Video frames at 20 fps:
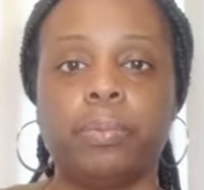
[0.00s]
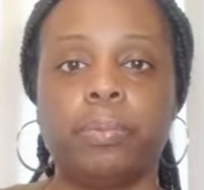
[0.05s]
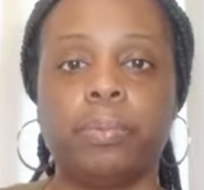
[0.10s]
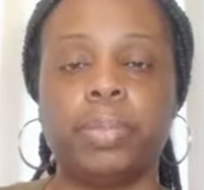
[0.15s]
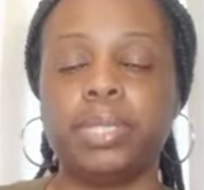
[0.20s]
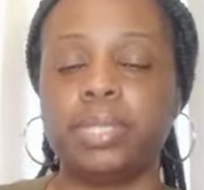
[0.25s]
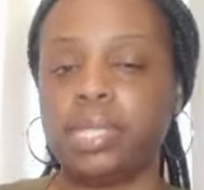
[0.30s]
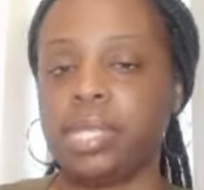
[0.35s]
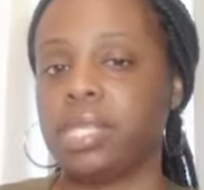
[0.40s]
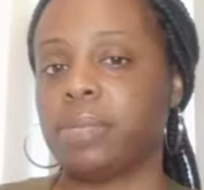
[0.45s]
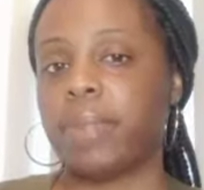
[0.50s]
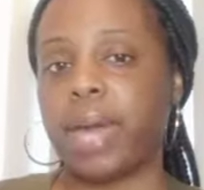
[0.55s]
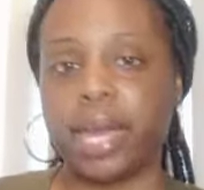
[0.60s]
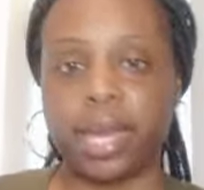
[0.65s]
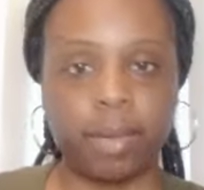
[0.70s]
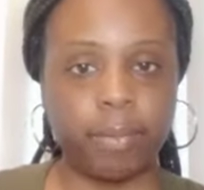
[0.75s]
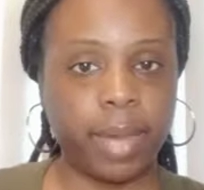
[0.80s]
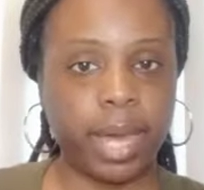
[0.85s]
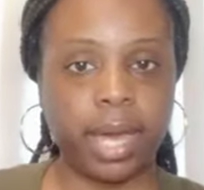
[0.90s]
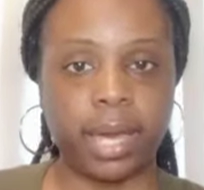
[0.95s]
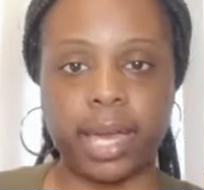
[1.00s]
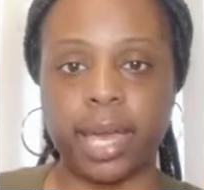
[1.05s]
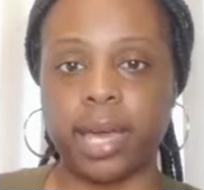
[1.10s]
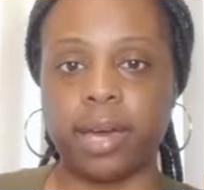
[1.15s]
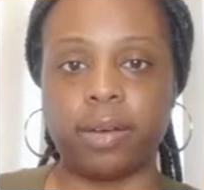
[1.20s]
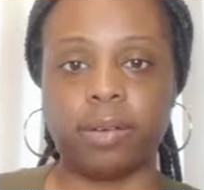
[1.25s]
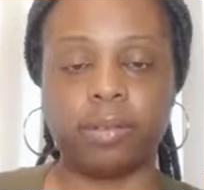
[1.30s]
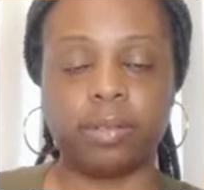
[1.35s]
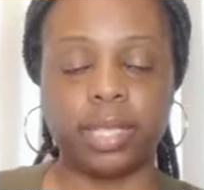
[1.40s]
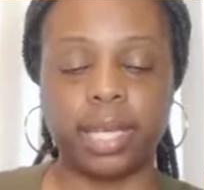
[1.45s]
put these back in my
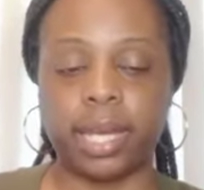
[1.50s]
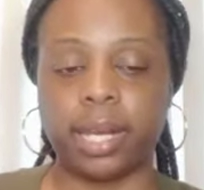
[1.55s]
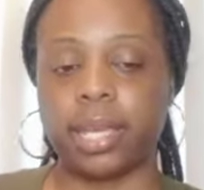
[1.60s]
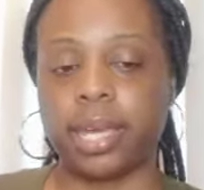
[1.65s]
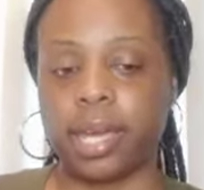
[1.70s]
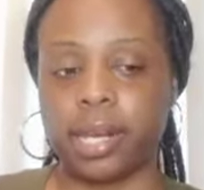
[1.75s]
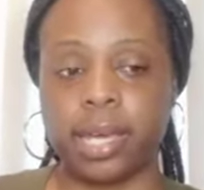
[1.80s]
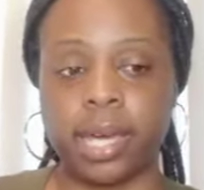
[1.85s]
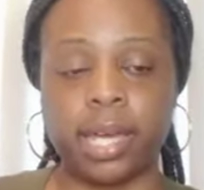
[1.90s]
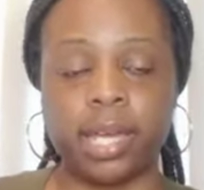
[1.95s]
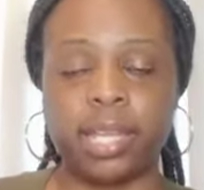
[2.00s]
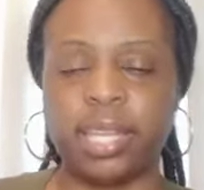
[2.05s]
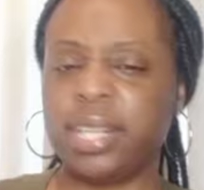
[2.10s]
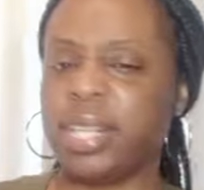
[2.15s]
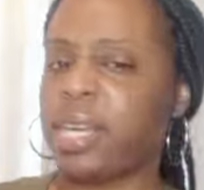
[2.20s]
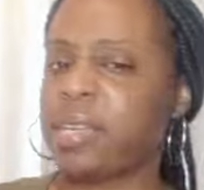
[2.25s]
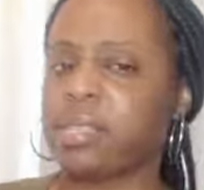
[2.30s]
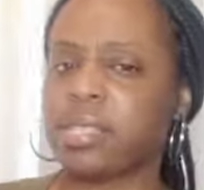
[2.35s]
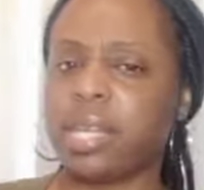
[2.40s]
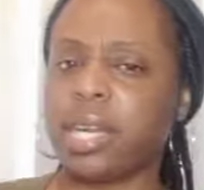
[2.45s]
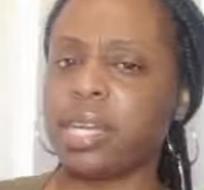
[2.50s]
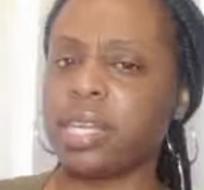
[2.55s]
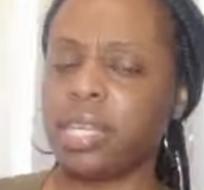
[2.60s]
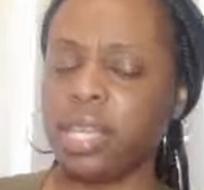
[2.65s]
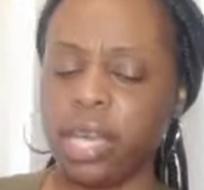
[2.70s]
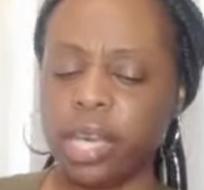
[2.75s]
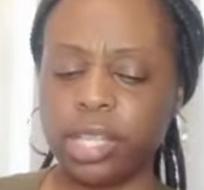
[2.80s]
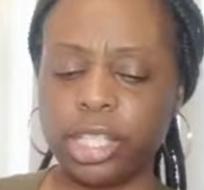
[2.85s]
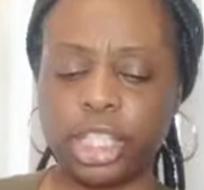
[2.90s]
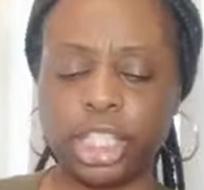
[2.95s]
account? Yada yada yada. And they's like,
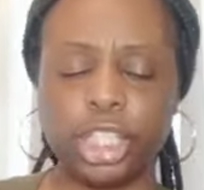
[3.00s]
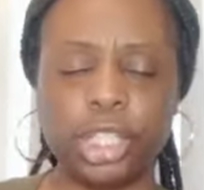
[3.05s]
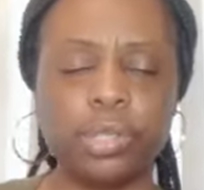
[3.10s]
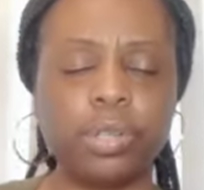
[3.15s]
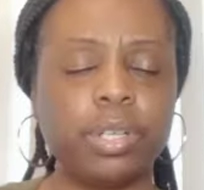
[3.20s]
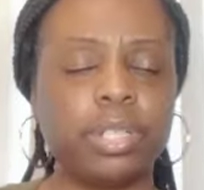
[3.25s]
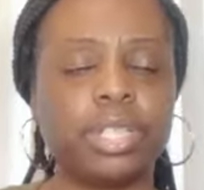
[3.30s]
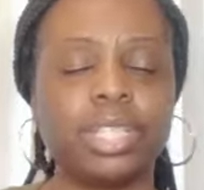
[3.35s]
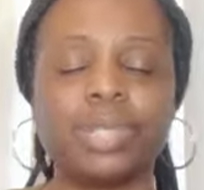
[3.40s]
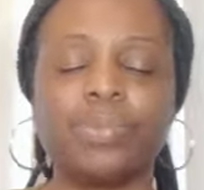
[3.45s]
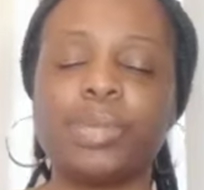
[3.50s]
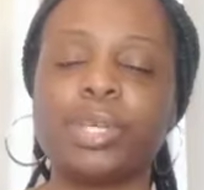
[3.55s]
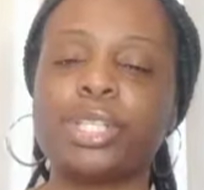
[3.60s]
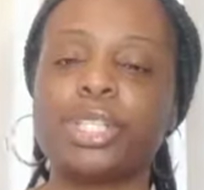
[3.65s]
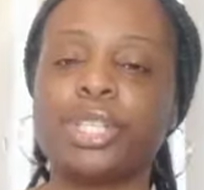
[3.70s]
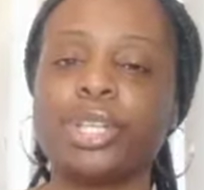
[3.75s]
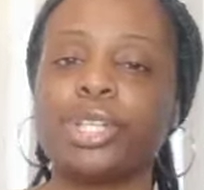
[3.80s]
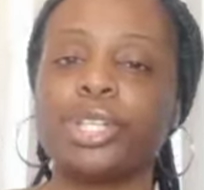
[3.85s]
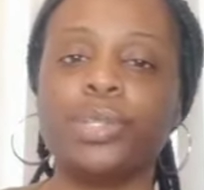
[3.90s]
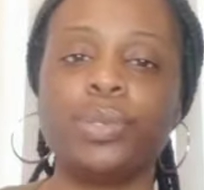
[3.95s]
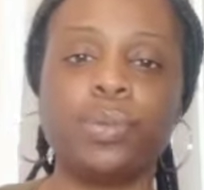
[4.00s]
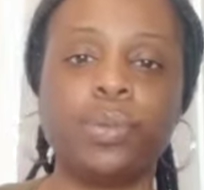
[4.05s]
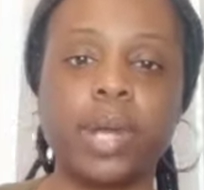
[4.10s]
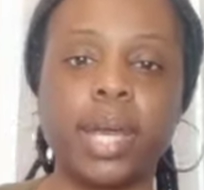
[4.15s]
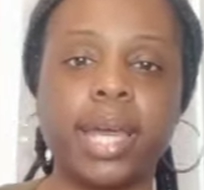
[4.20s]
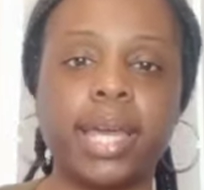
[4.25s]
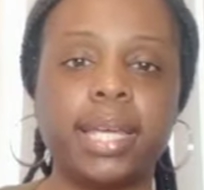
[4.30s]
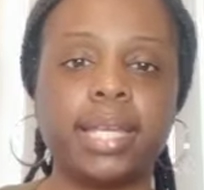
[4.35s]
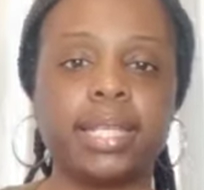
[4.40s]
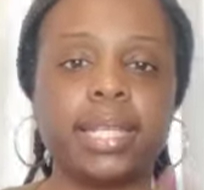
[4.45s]
yeah, sure. Just make sure you
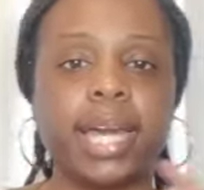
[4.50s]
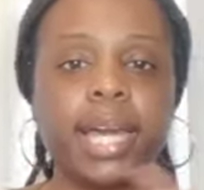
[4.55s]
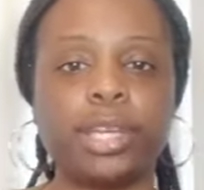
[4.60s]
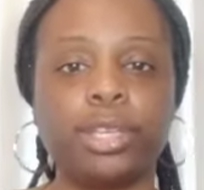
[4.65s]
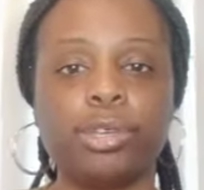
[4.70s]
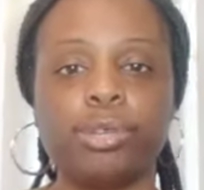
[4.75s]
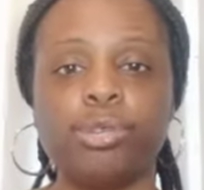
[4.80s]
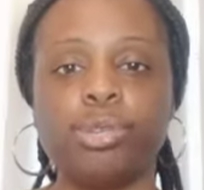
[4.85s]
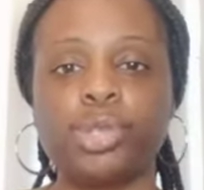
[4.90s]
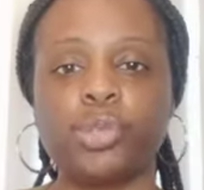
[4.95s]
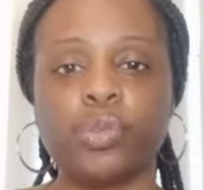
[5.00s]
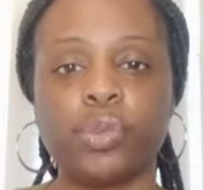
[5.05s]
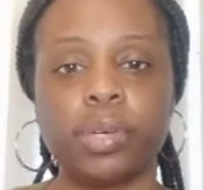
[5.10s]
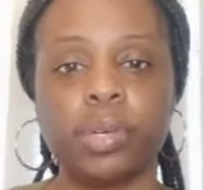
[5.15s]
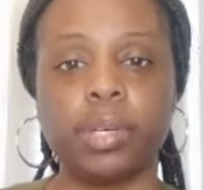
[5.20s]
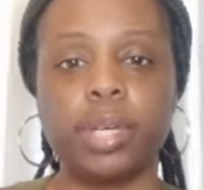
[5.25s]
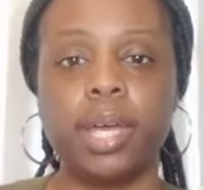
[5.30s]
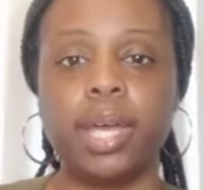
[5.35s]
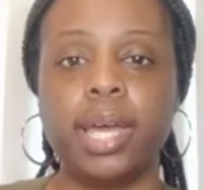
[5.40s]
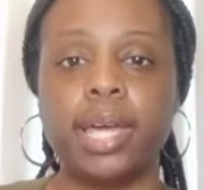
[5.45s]
write not used for